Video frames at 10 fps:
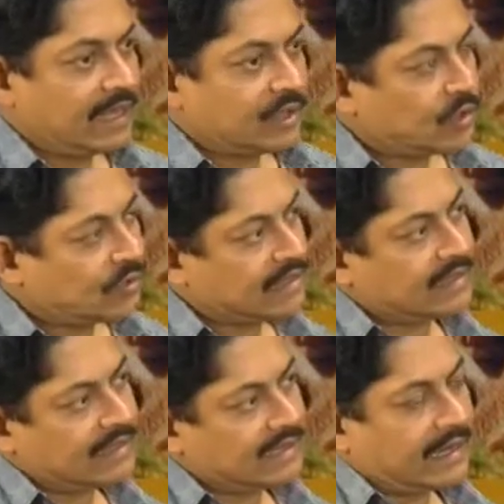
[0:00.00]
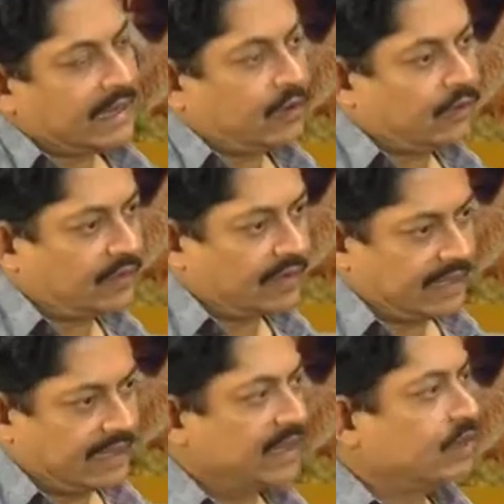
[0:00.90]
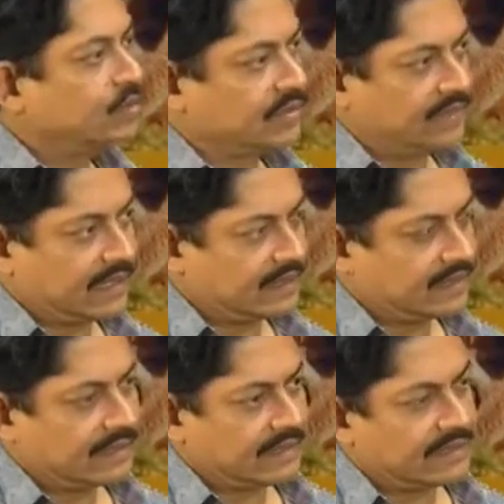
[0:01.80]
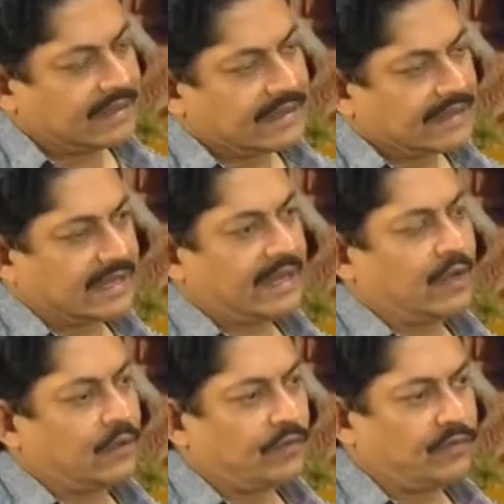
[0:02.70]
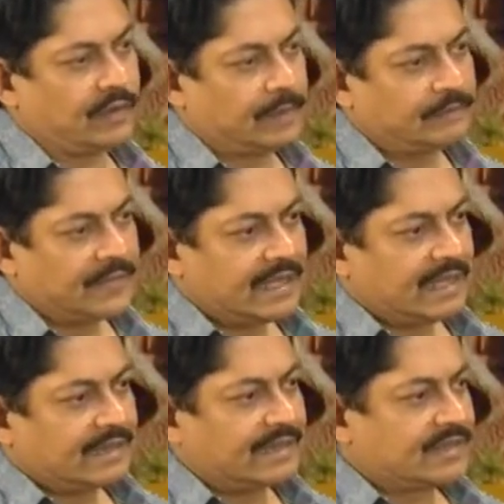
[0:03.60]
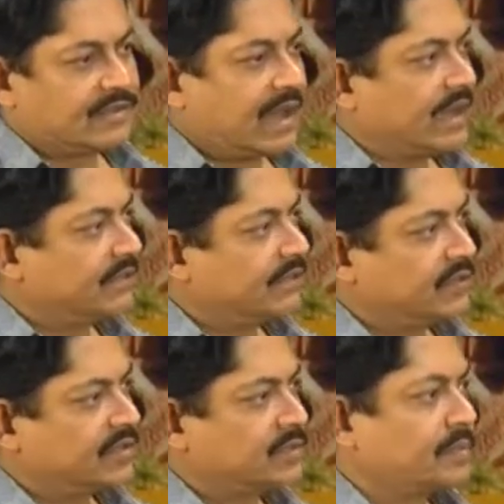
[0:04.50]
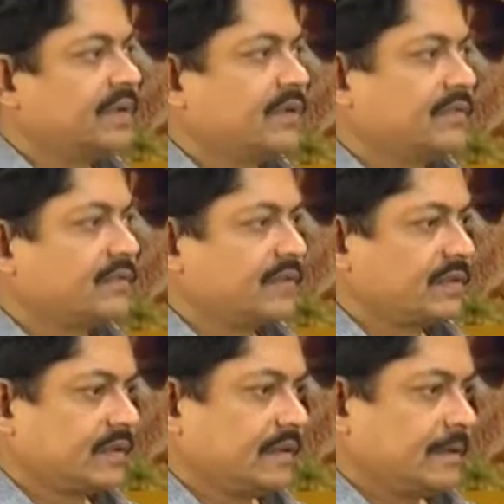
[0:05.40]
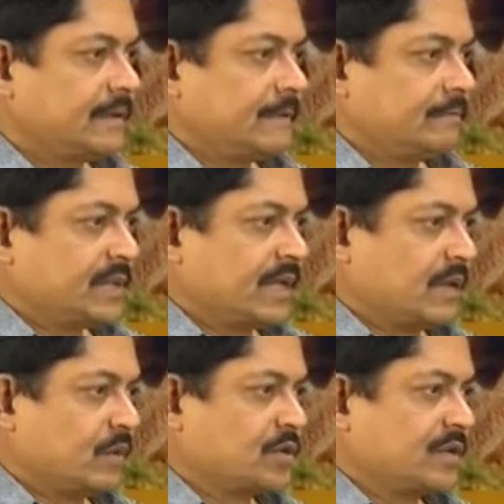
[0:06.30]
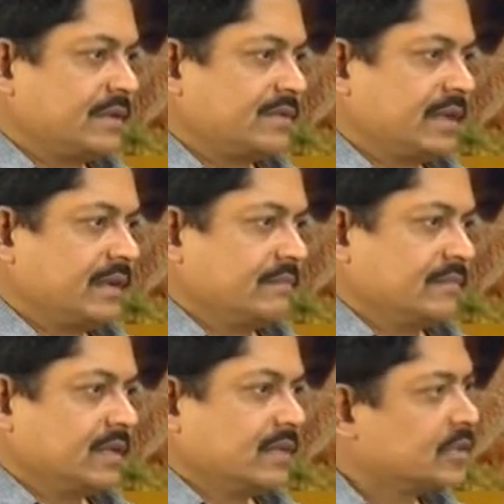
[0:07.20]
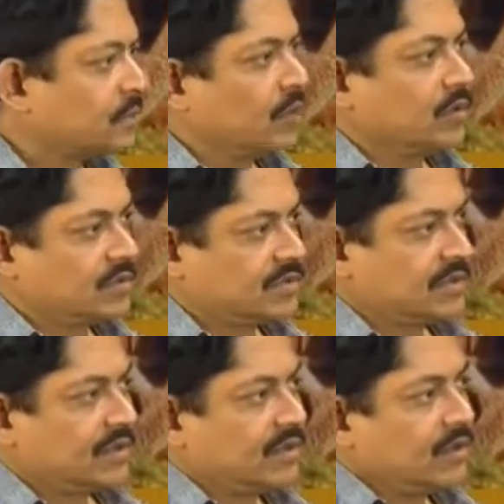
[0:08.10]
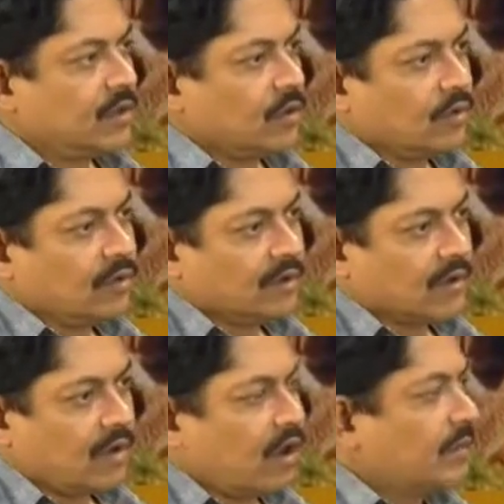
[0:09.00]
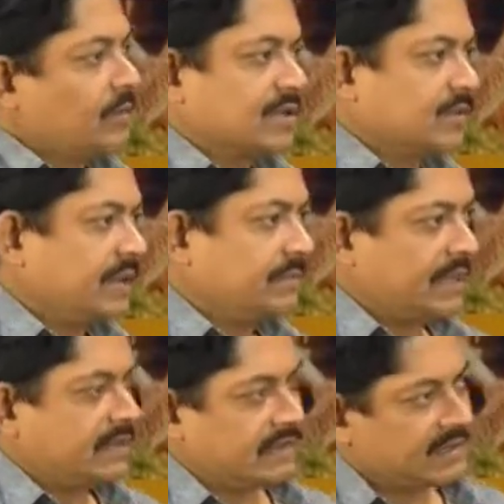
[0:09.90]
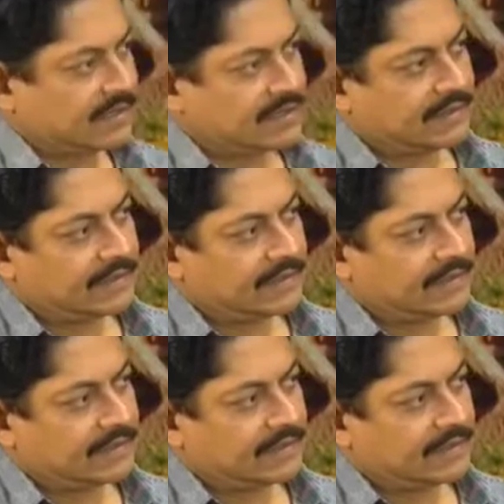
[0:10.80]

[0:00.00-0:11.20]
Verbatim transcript: So this is a tale of uh, inclusiveness. This is a tale of uh, the triumph of the spirit of, uh, what should I say, sports over all possible impediments.